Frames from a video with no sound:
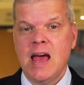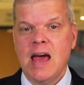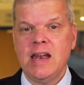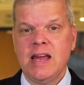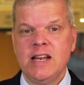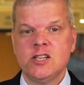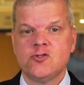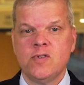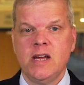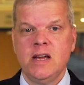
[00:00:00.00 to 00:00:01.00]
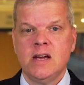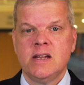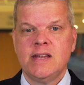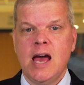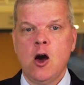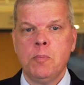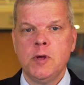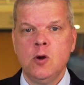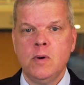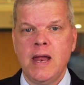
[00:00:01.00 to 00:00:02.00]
and industry to help you